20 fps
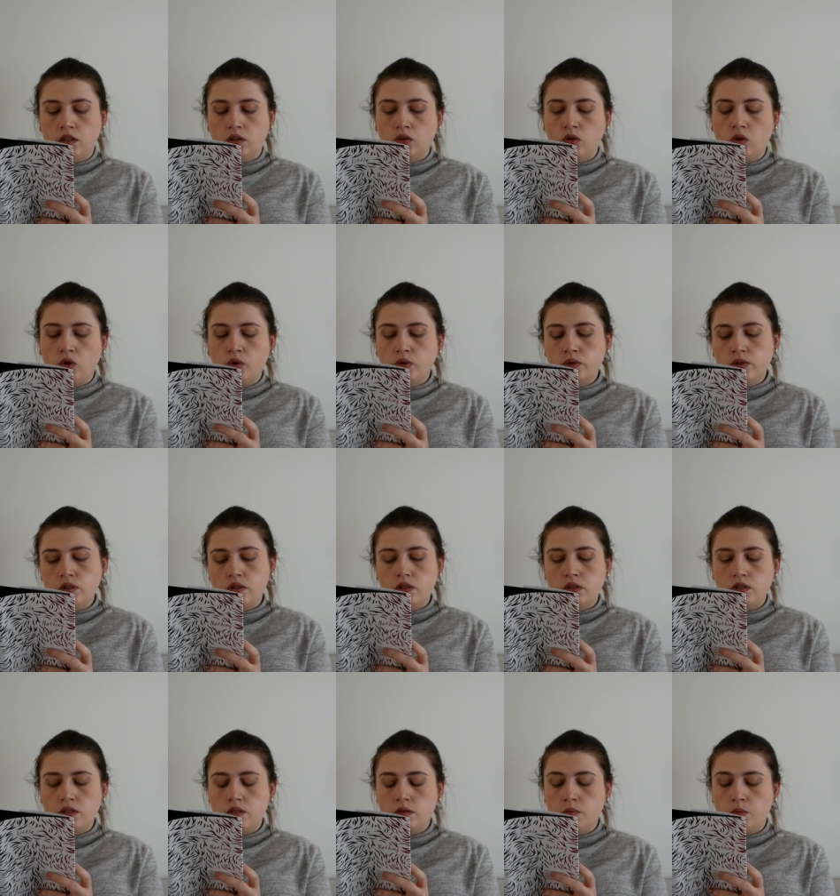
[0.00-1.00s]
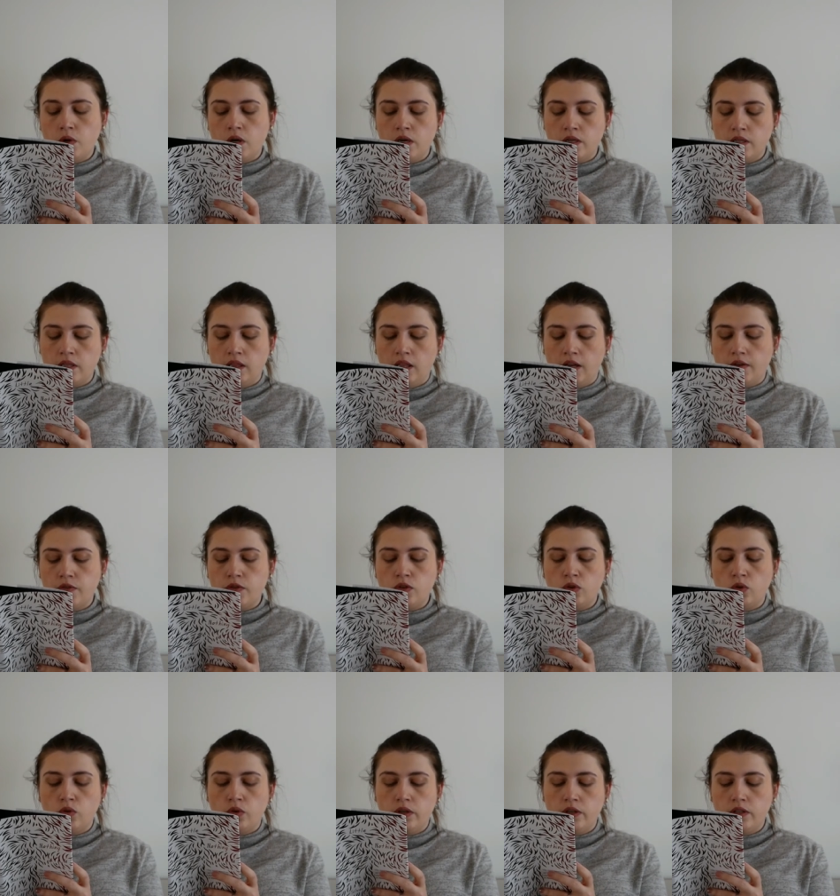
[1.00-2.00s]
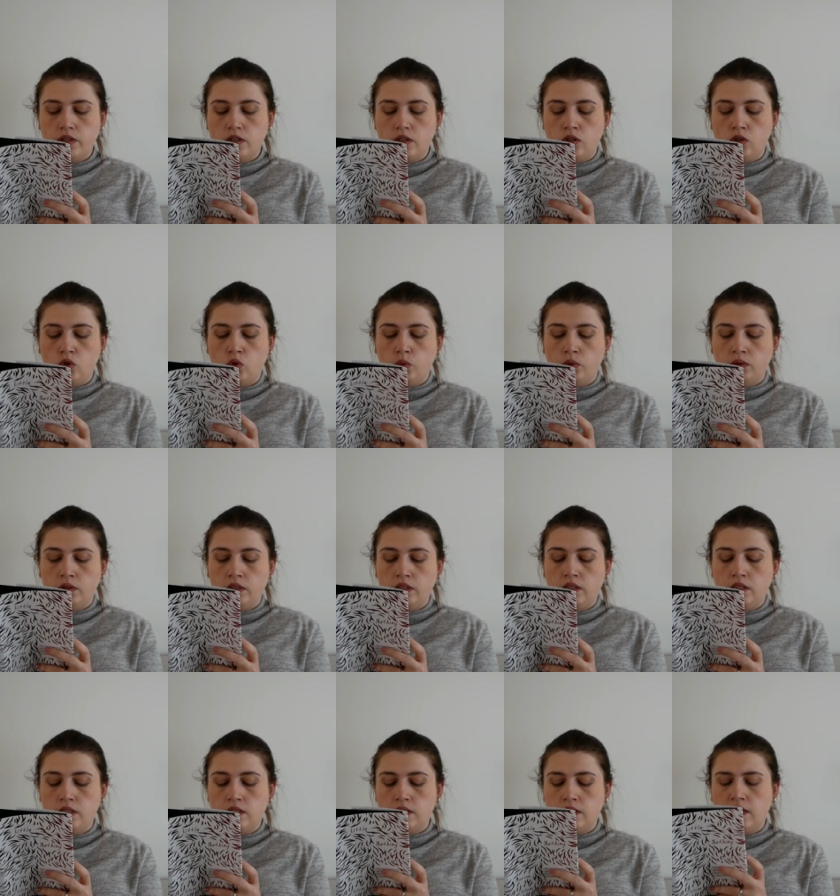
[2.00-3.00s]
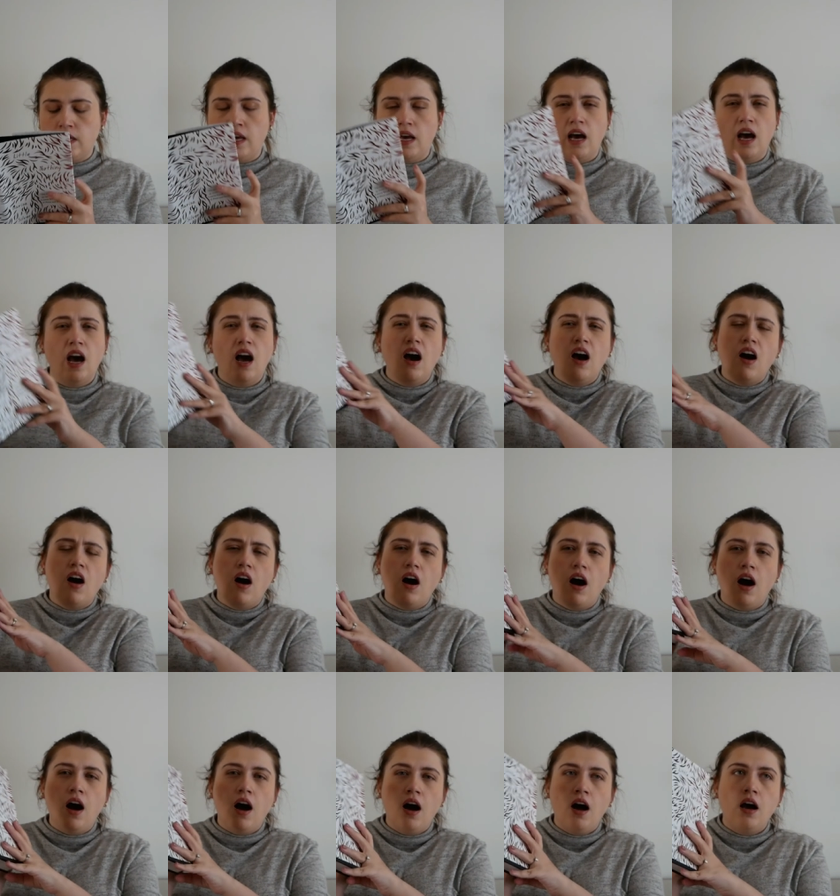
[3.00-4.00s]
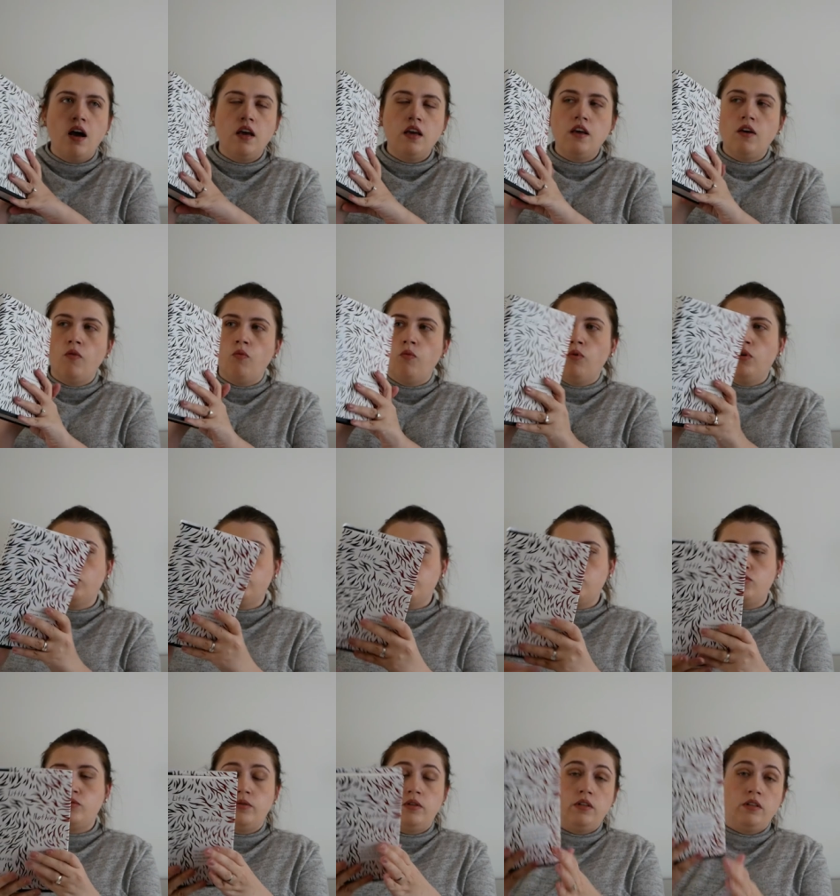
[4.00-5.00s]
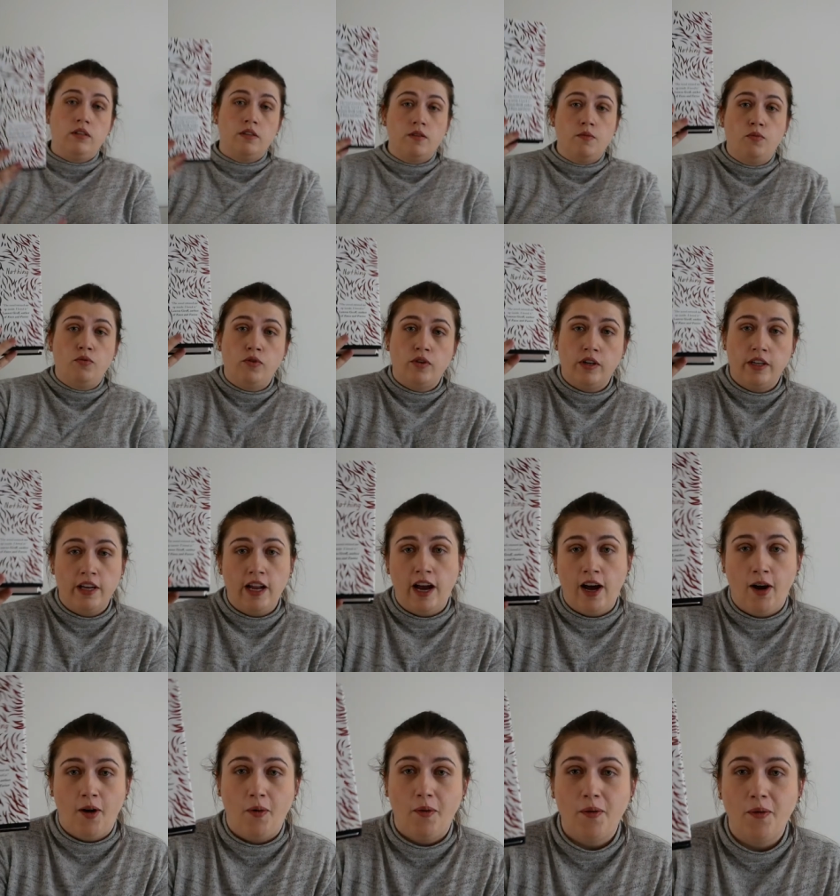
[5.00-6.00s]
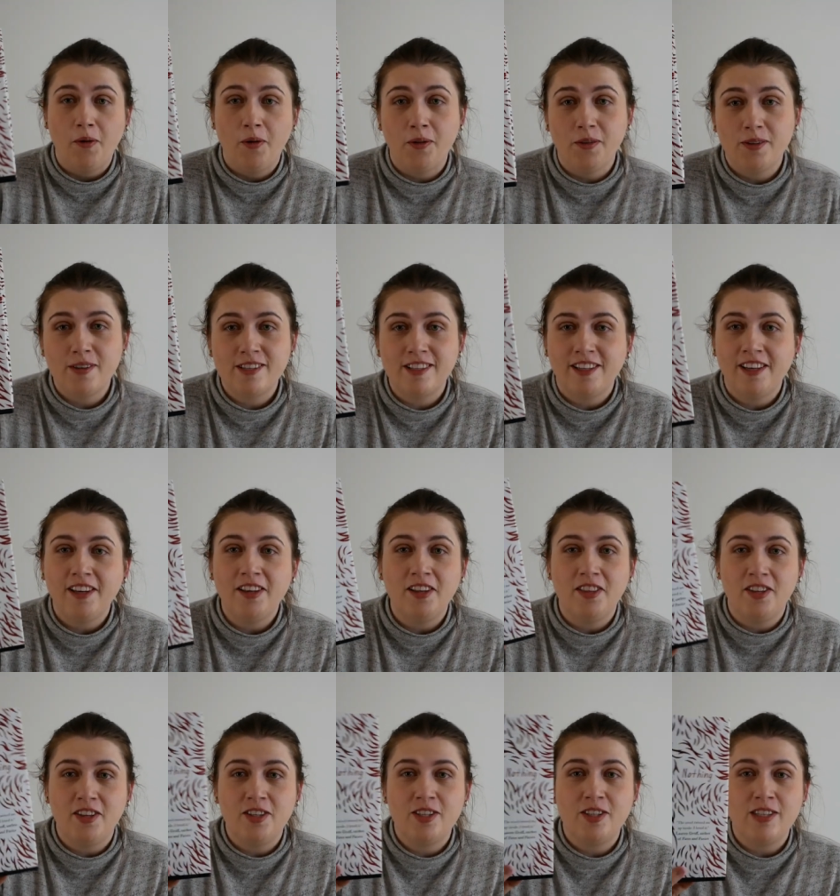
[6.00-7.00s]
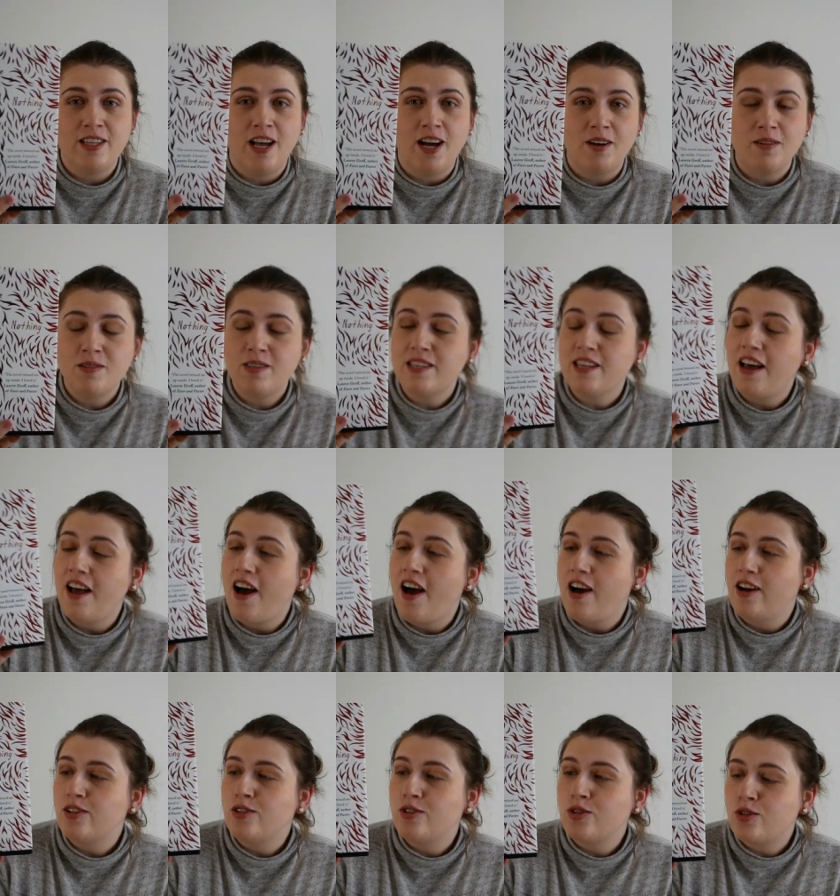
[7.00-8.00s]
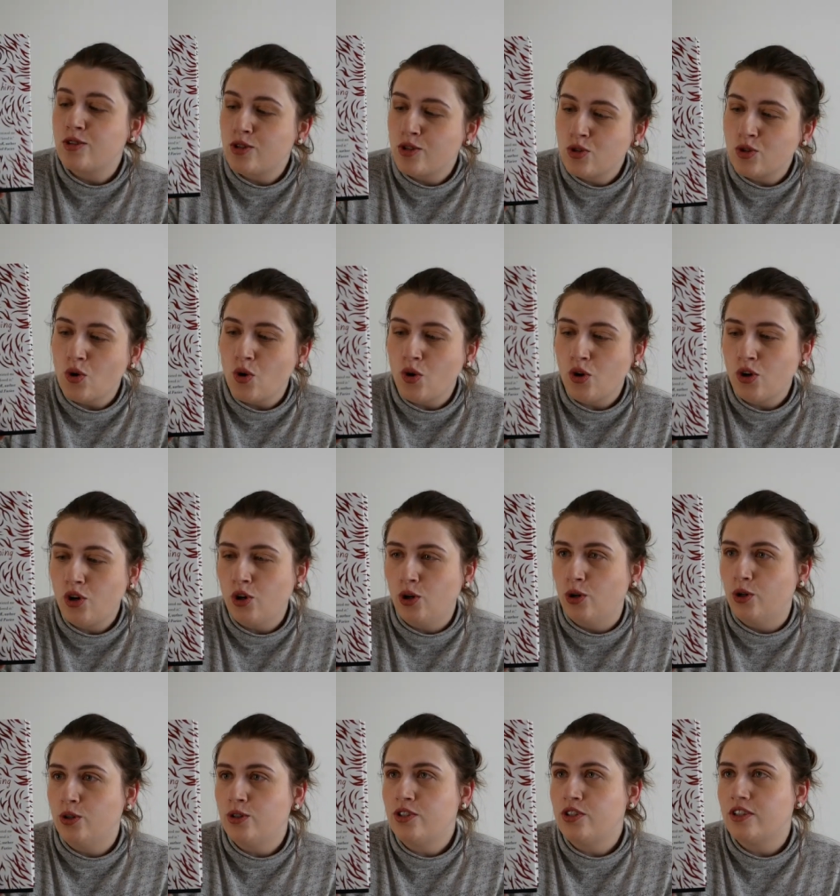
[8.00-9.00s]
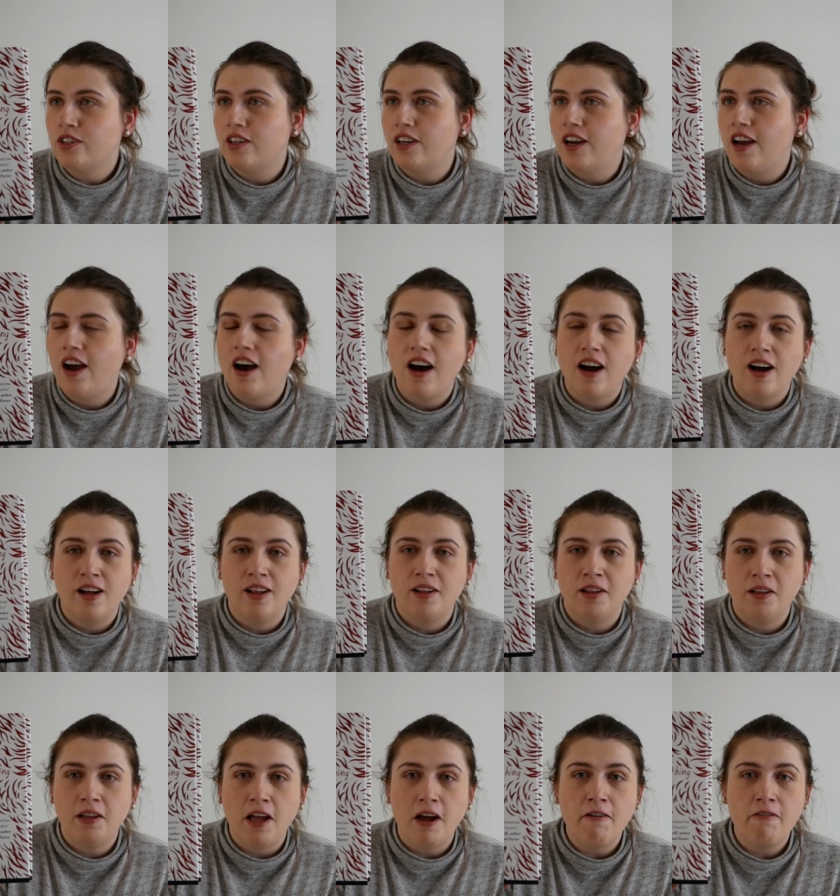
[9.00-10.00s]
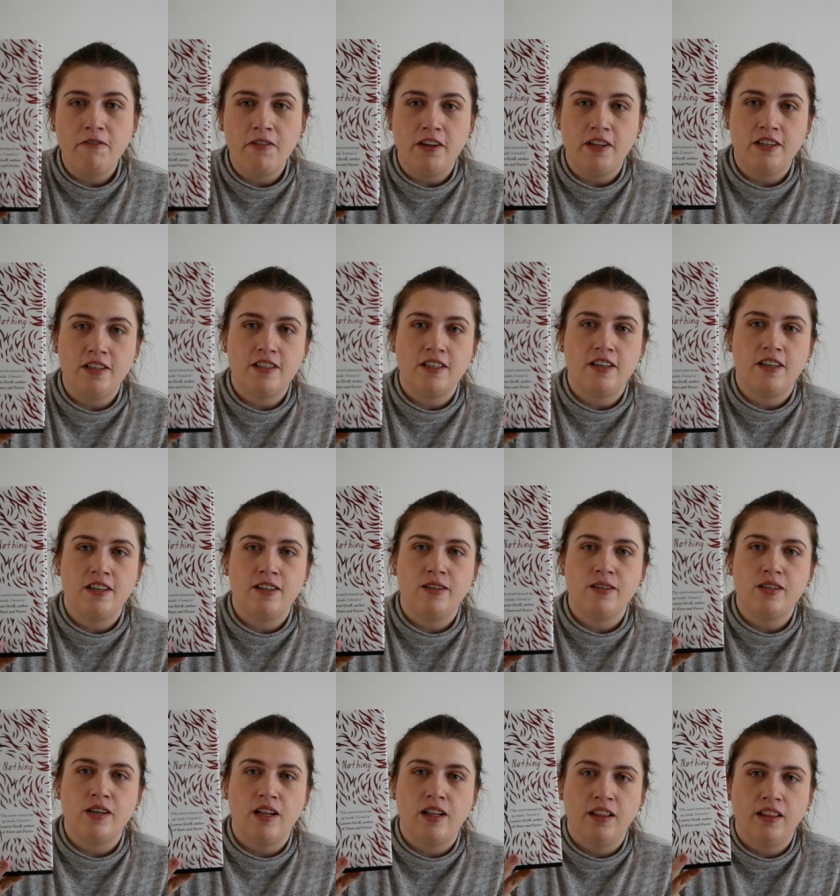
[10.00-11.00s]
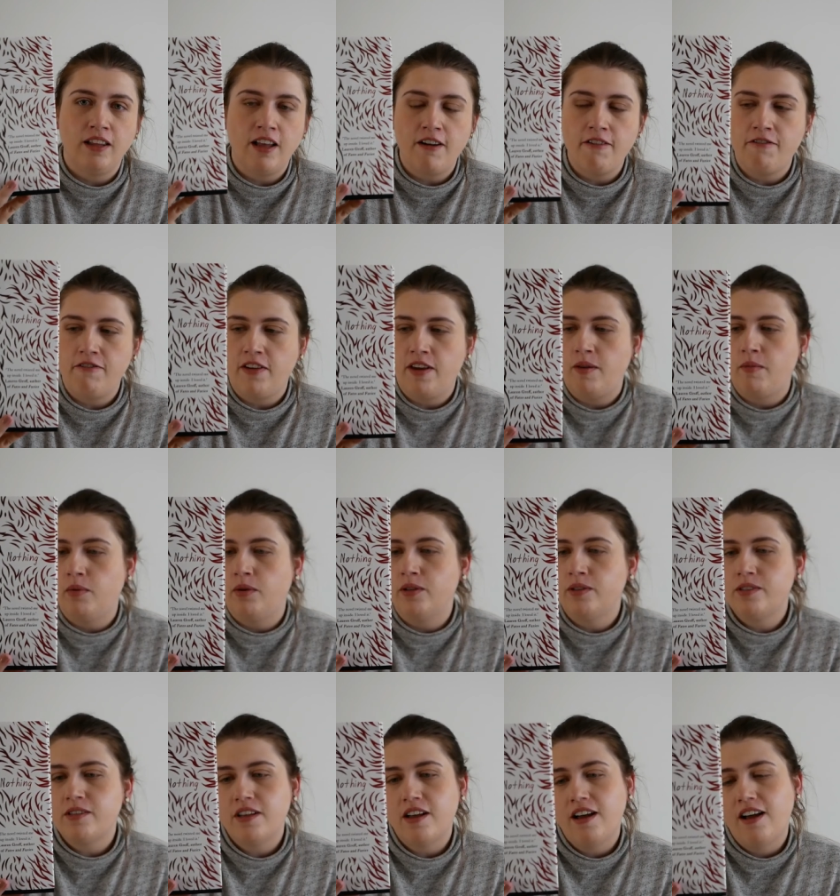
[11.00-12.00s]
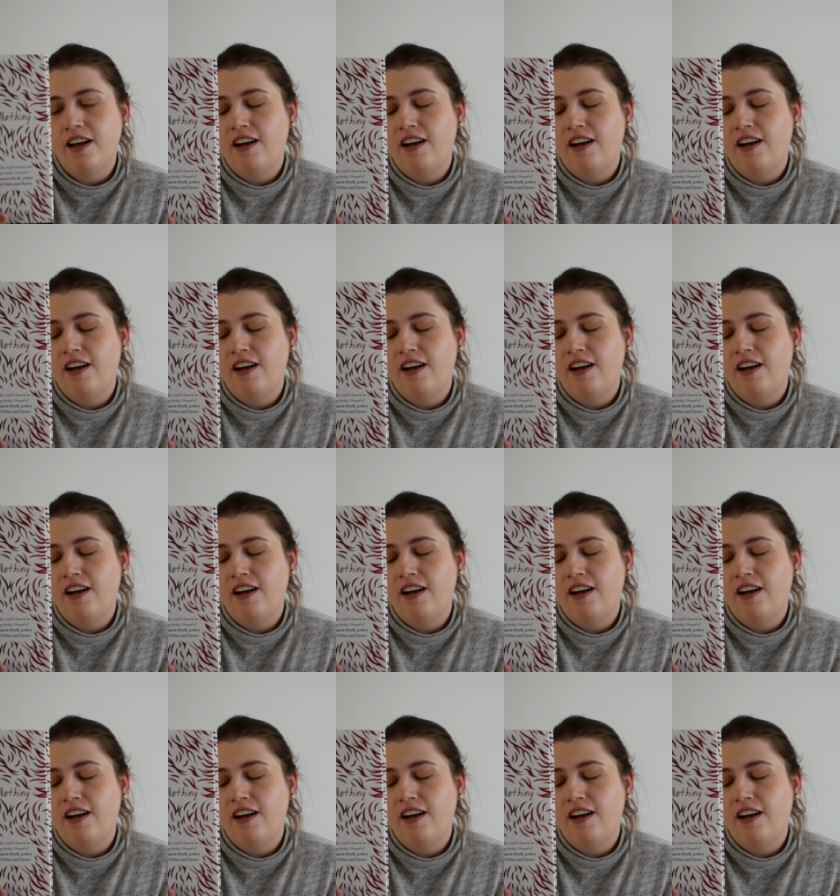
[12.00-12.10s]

and constantly surprising love stories you will read this year. I want to read this book now. Honestly, this sounds so good. I love fairy tales, I love fables.